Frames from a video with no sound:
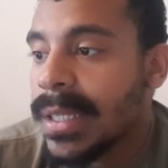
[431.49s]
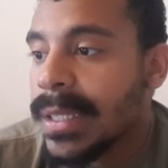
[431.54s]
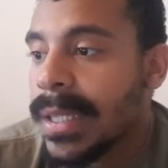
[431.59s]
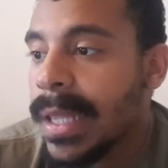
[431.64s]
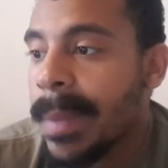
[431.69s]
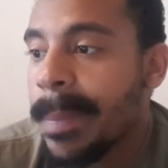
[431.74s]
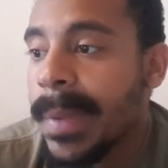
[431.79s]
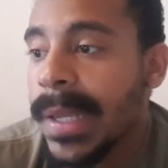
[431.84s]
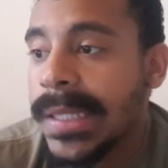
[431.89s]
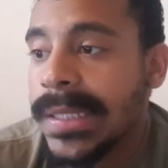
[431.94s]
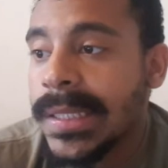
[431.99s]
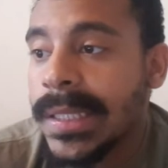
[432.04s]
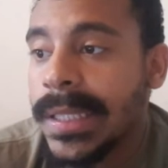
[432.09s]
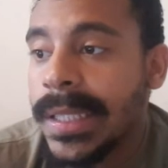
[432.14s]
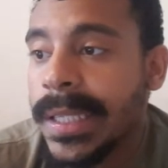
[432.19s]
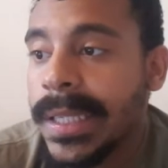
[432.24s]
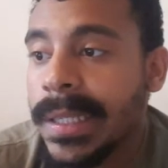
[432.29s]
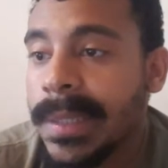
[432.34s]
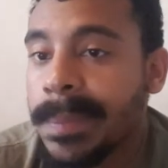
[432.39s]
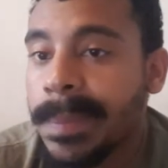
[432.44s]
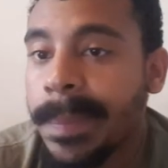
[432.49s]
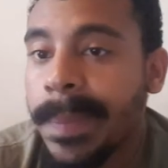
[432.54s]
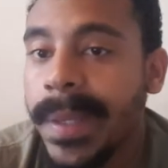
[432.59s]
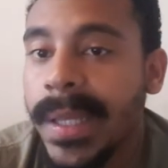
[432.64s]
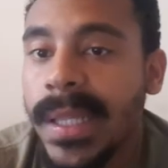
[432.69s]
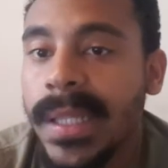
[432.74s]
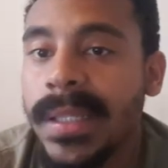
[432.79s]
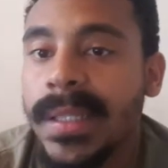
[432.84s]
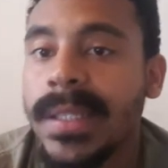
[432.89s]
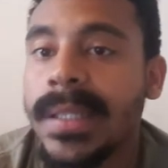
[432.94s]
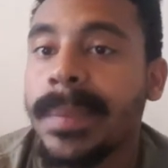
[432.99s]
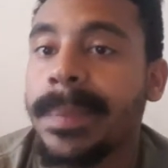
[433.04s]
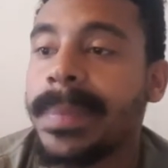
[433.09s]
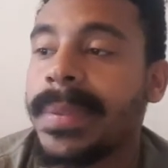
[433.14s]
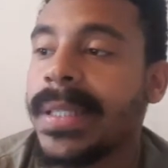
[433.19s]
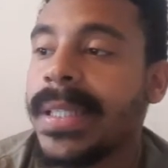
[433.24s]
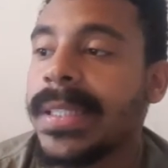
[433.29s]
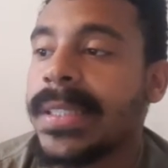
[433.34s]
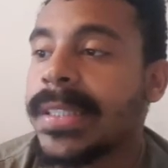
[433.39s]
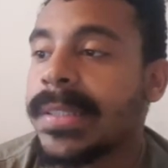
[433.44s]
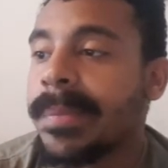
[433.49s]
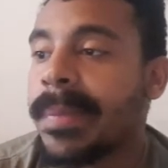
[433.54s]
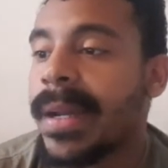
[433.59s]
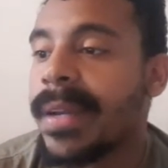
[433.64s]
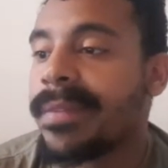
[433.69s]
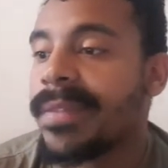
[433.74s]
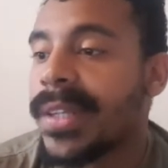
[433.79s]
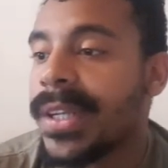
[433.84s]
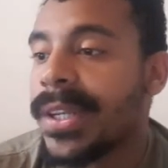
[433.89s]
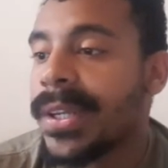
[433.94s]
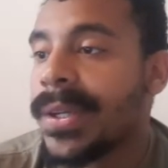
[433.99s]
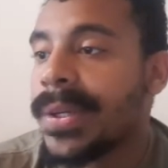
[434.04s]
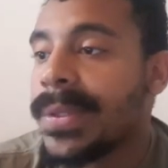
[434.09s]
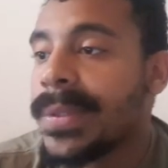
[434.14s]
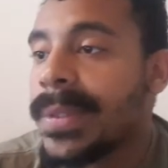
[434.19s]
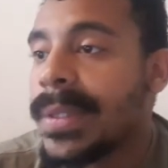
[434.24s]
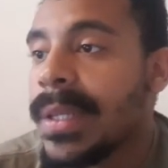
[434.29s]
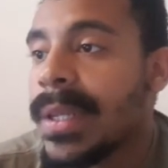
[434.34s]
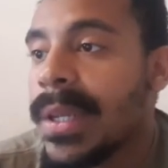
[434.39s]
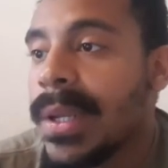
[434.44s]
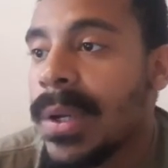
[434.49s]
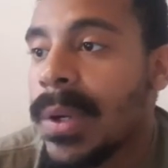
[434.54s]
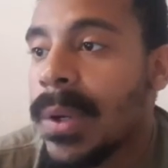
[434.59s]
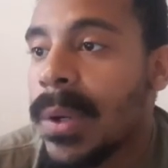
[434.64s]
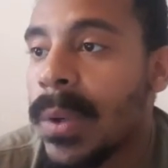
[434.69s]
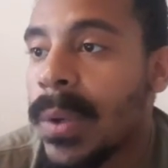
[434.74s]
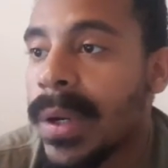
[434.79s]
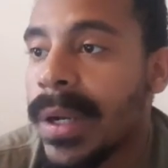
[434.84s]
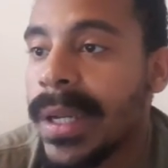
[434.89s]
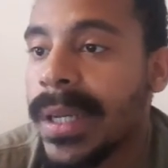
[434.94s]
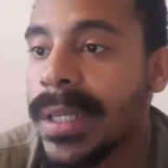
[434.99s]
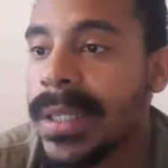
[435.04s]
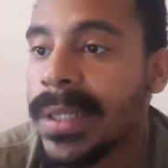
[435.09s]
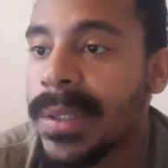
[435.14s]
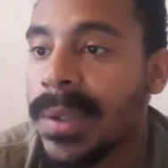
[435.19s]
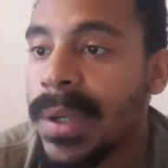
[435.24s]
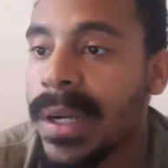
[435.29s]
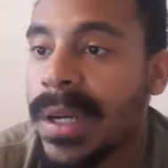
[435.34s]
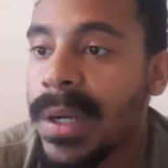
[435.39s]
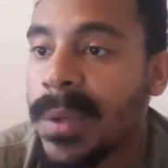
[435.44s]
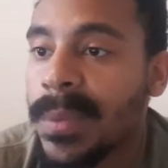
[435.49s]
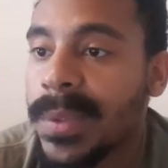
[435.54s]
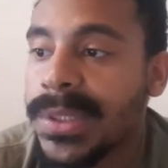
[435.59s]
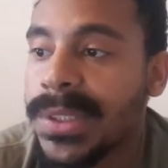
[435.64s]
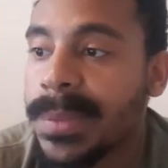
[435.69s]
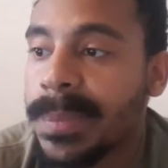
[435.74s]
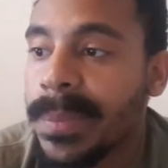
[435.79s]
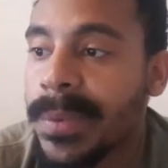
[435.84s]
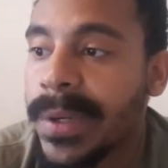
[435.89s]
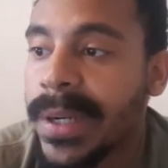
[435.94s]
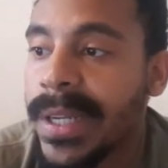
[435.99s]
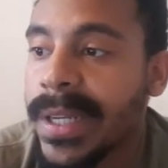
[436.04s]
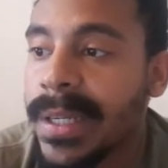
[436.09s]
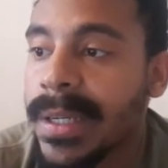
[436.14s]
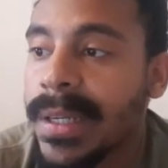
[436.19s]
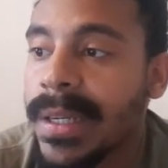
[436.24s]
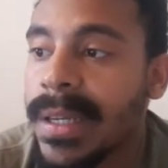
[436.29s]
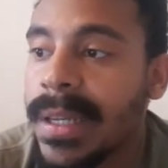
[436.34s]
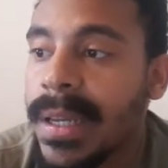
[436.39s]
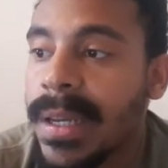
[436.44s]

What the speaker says: That basically completes my video on what to bring.